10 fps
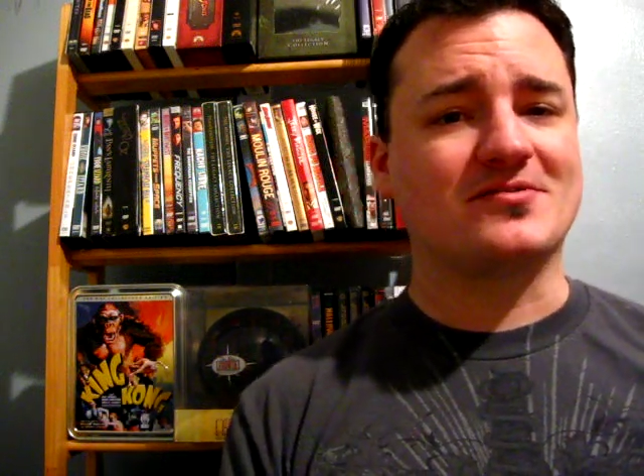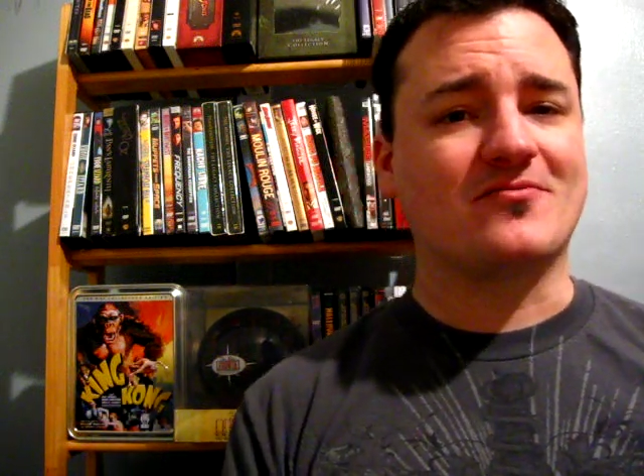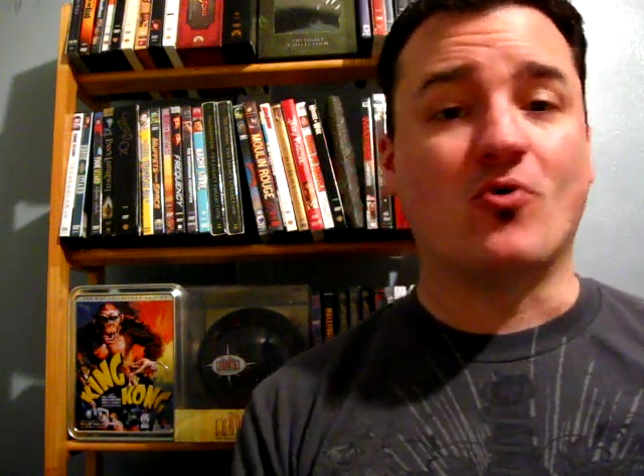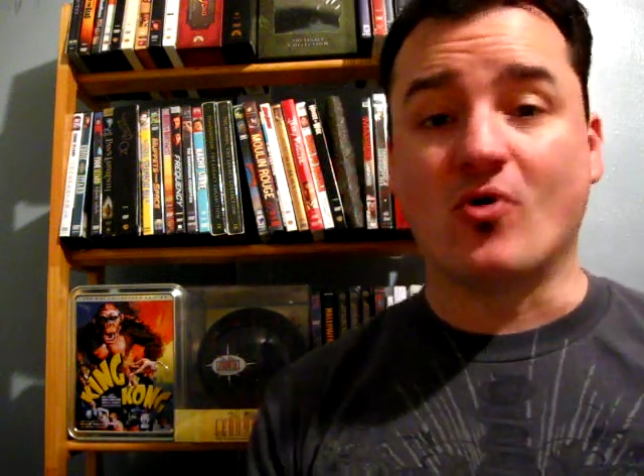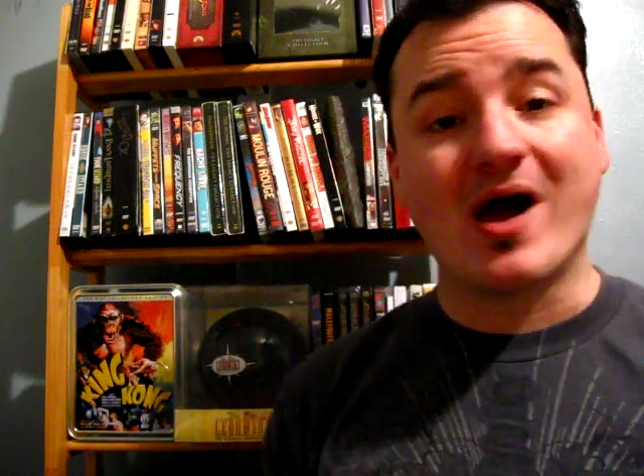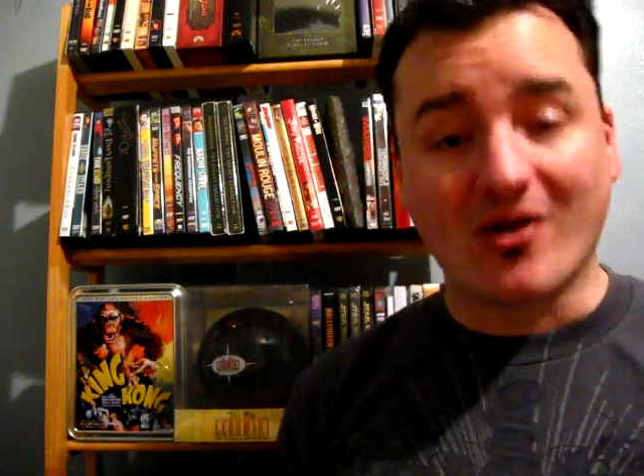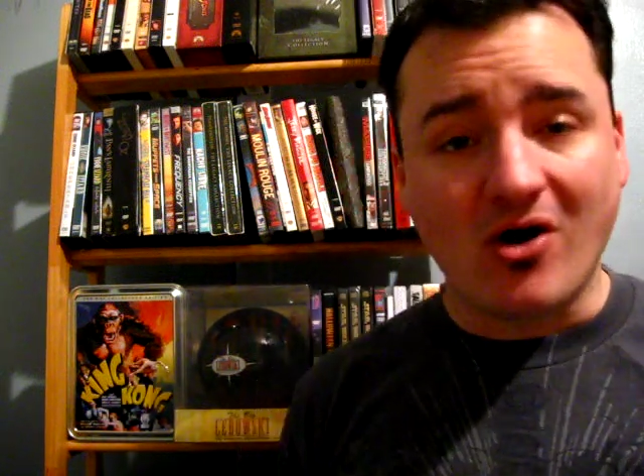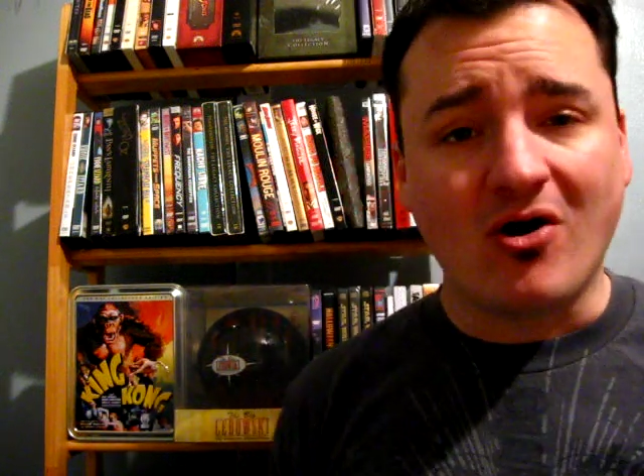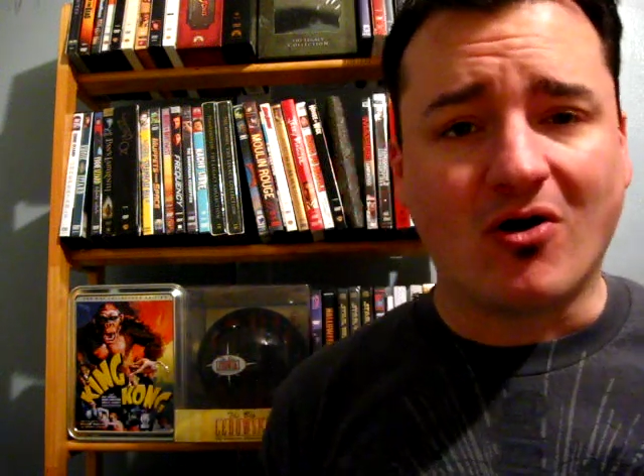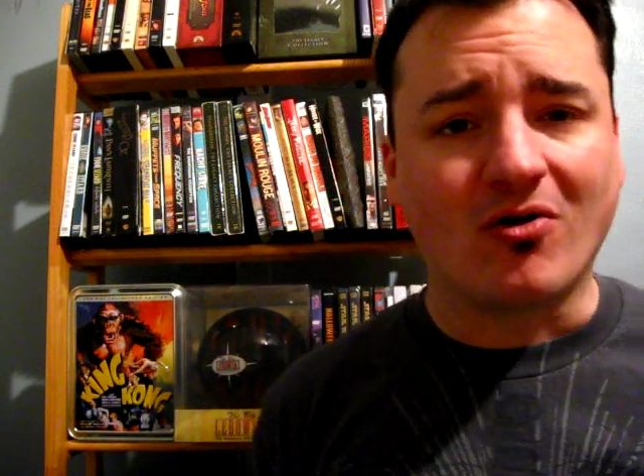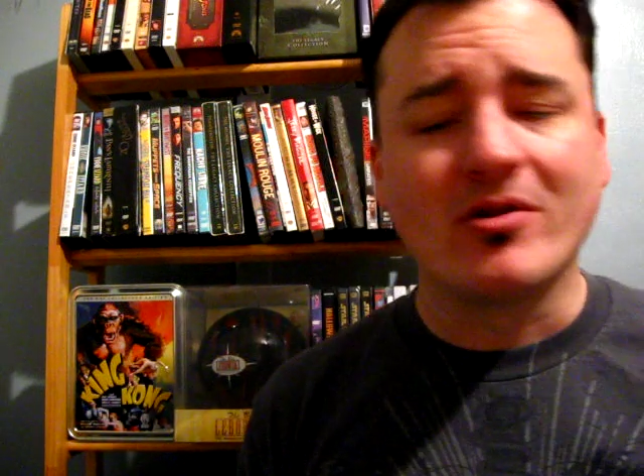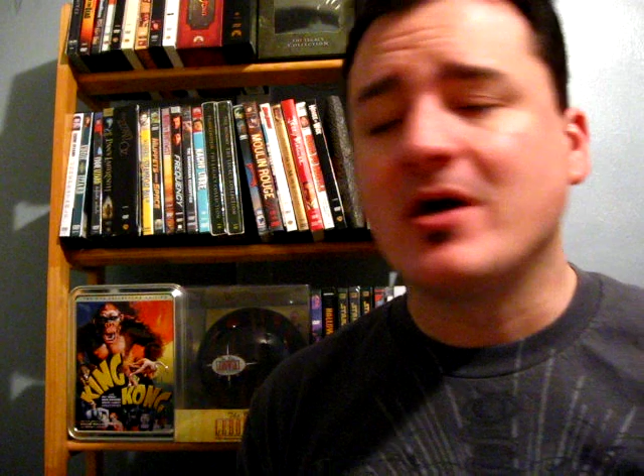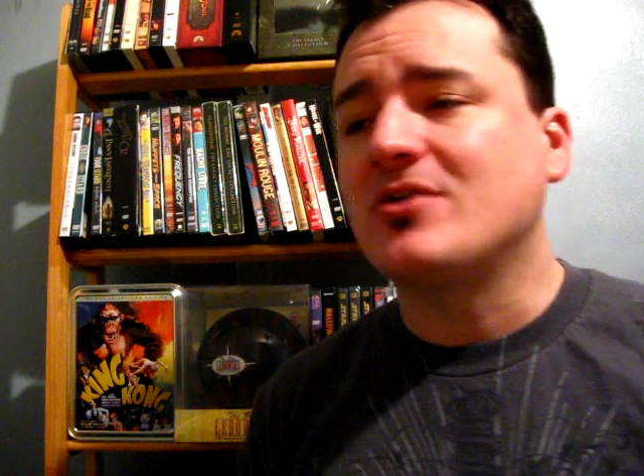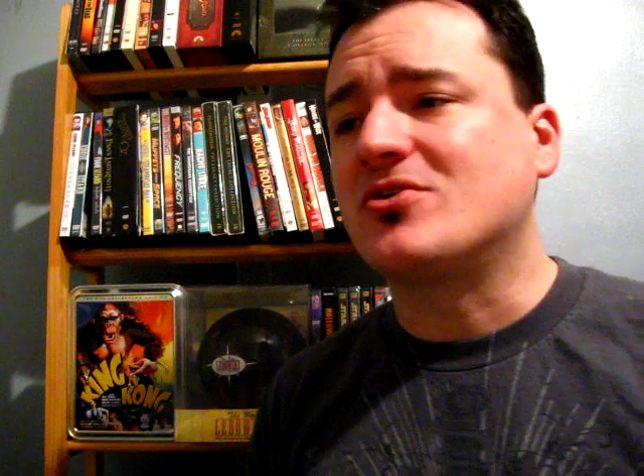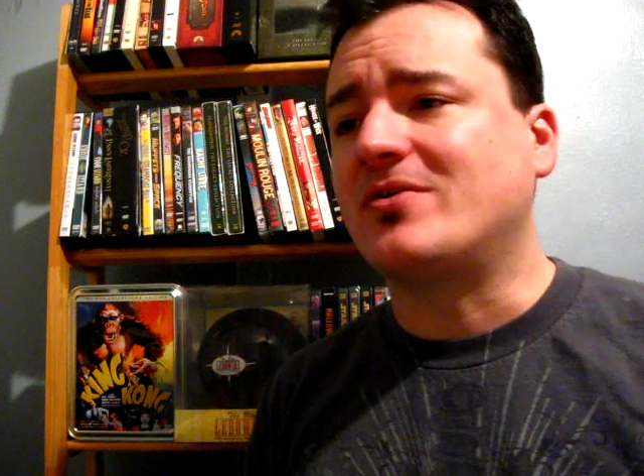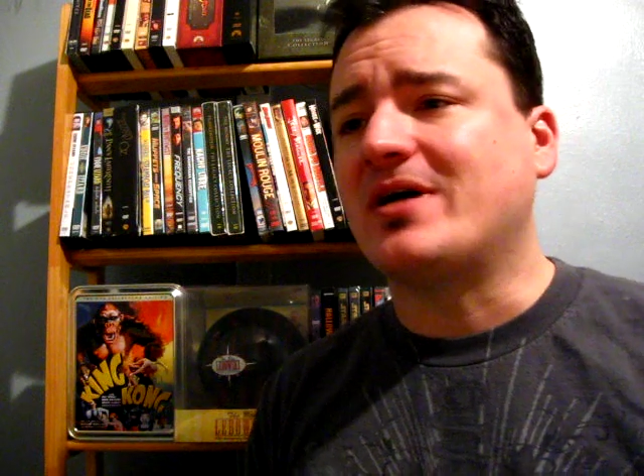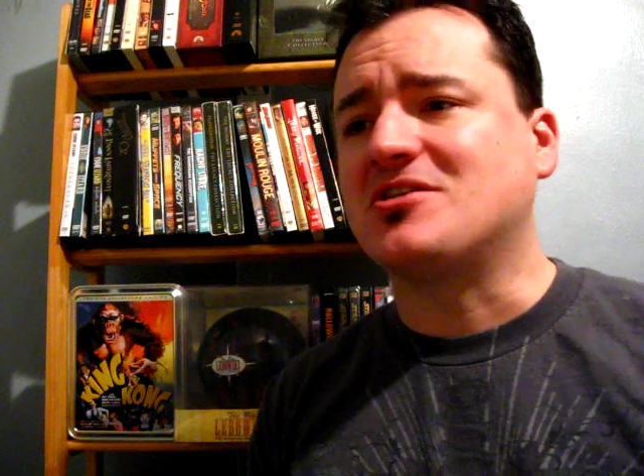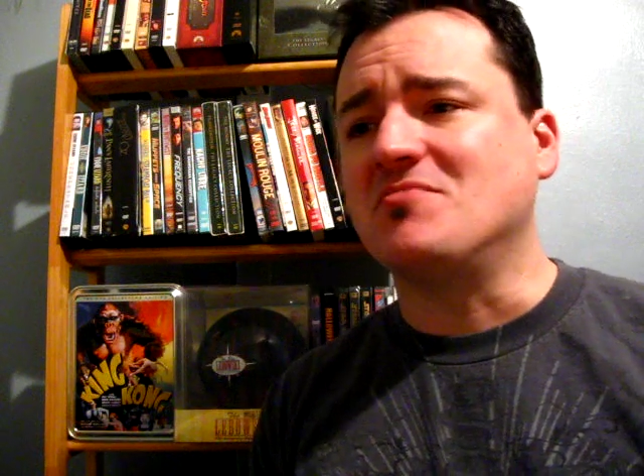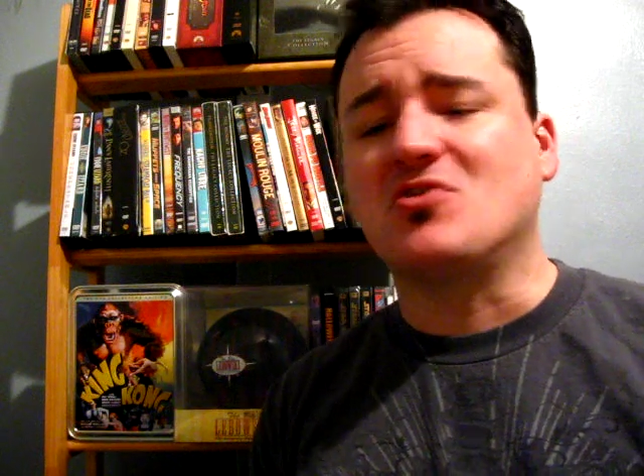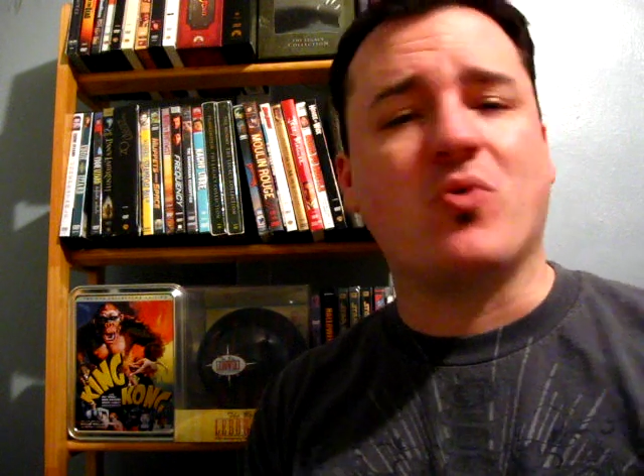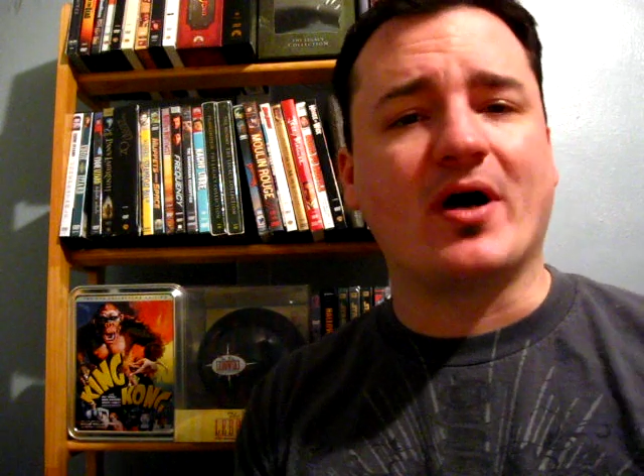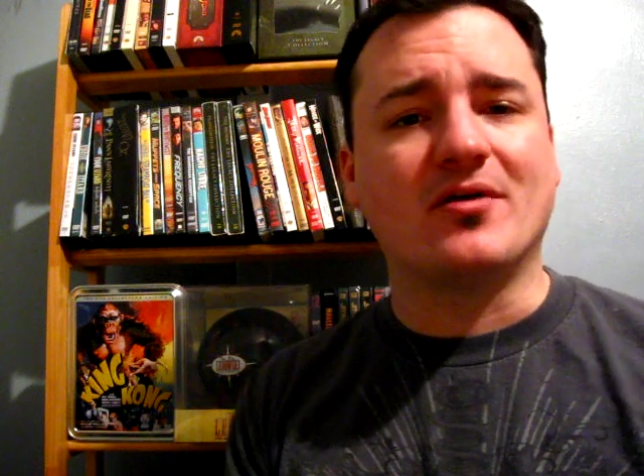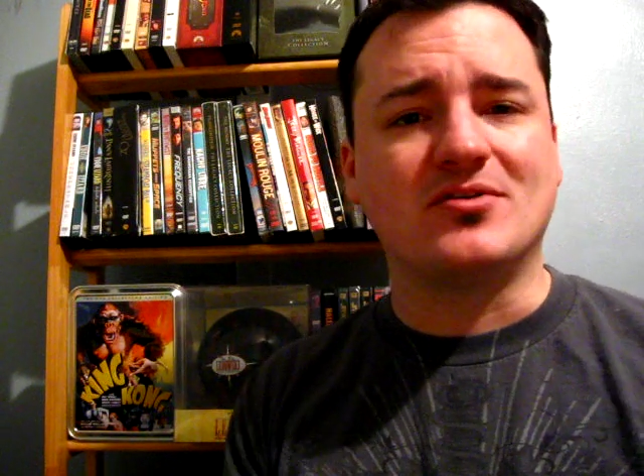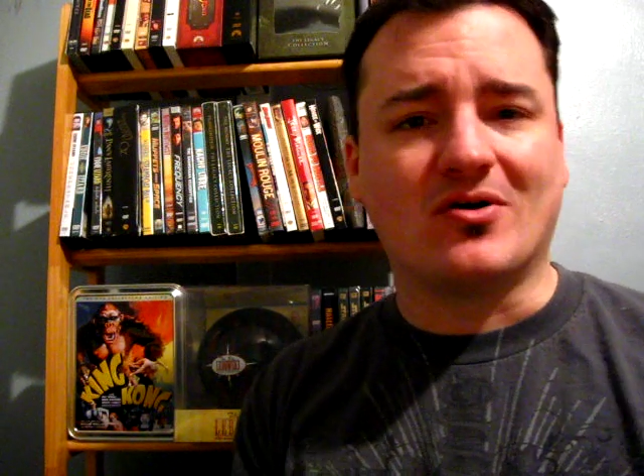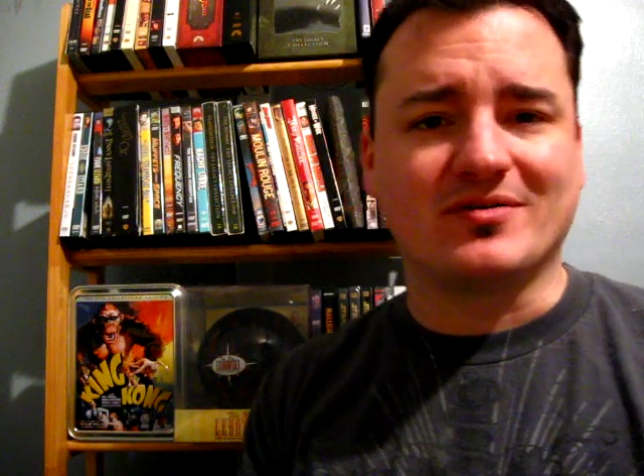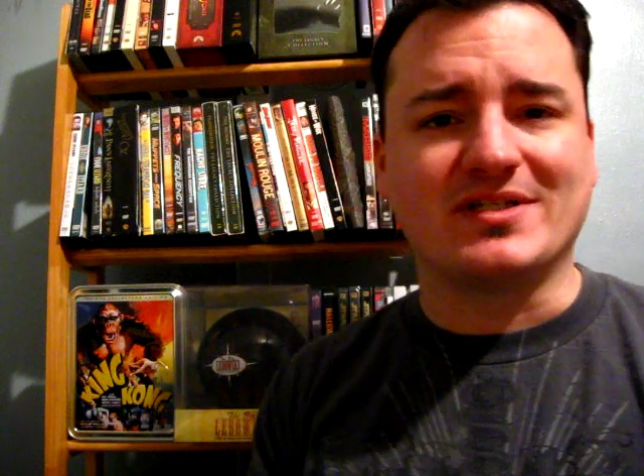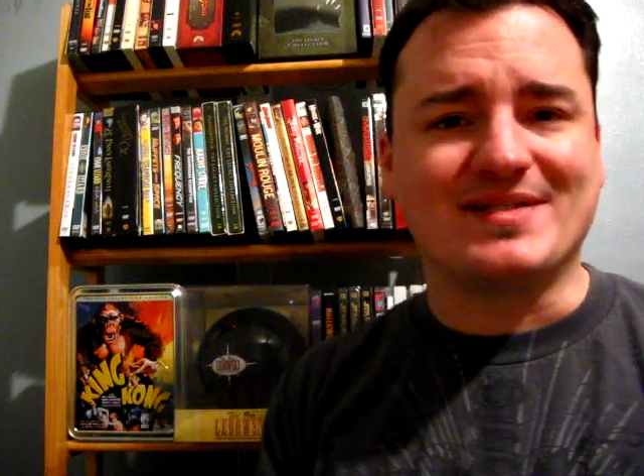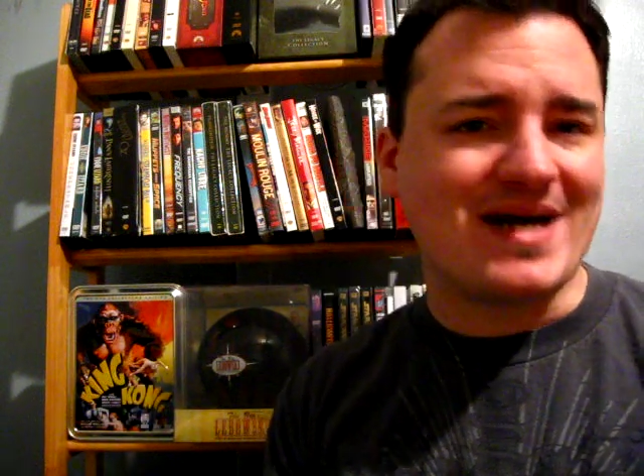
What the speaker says: or at all, turned out to be quite a daunting